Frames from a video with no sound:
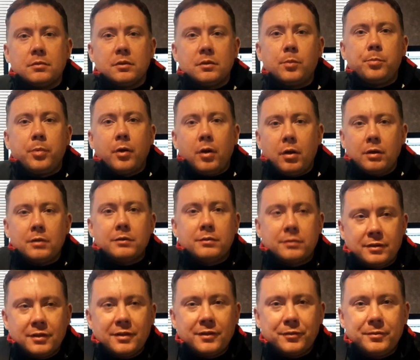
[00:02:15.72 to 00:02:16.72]
balls,
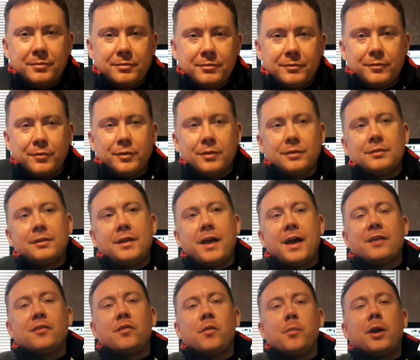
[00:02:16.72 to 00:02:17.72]
if for lack
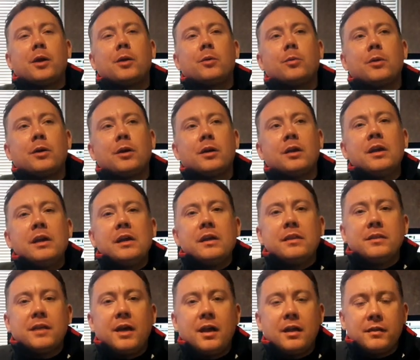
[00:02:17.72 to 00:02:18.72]
of a better word,
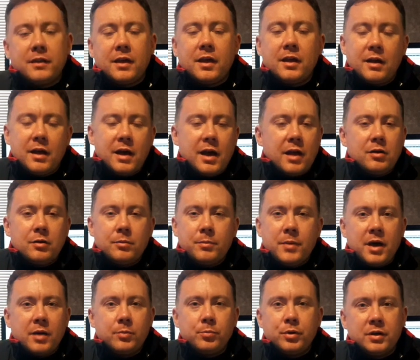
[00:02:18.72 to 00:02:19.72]
that I don't
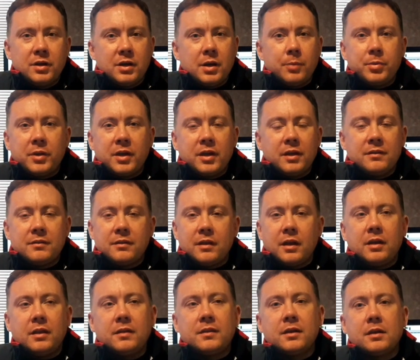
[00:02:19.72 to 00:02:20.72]
mind putting up against
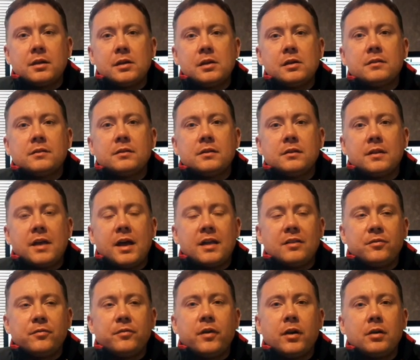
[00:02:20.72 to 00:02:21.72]
anything else, and that's
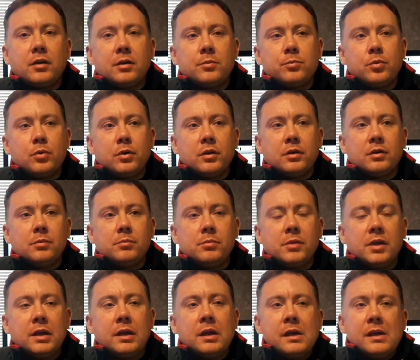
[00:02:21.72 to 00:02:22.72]
very important to
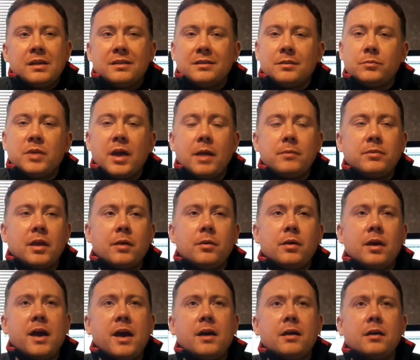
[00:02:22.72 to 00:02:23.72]
me. Sometimes I
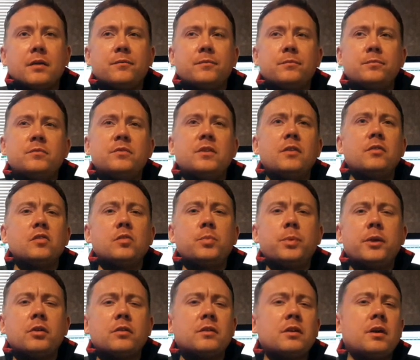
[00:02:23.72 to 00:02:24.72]
have different
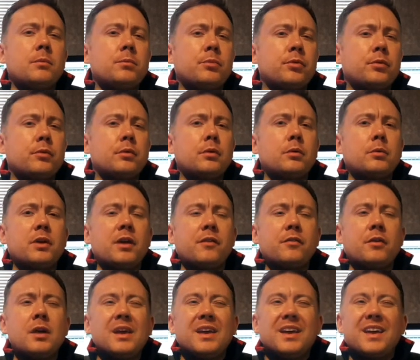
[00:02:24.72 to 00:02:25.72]
speakers come through or whatever,
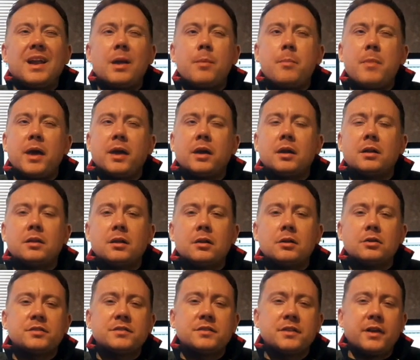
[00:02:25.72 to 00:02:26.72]
and I might get a little
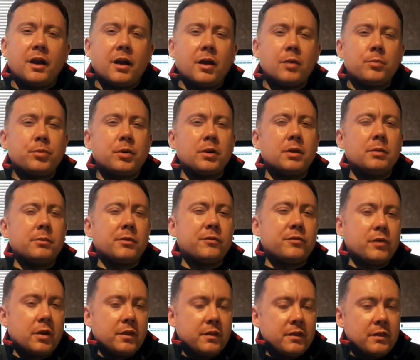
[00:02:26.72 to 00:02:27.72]
scared putting them in
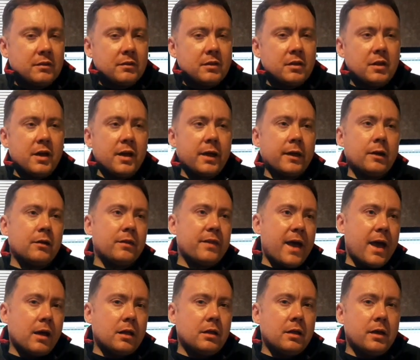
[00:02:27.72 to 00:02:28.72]
front of this client or
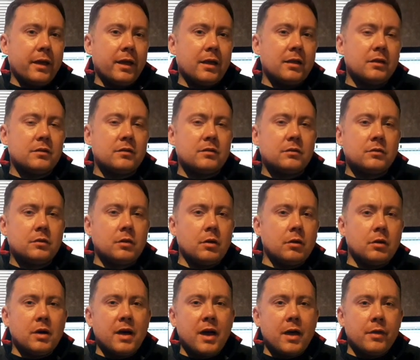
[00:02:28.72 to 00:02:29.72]
that client, just don't
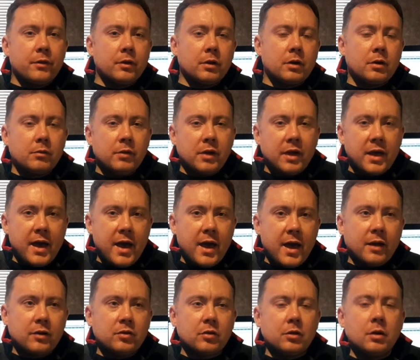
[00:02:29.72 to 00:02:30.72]
know how they're going to
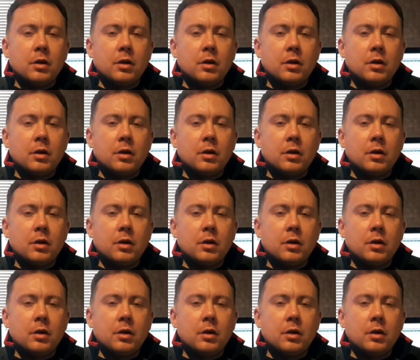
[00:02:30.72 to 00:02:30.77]
react or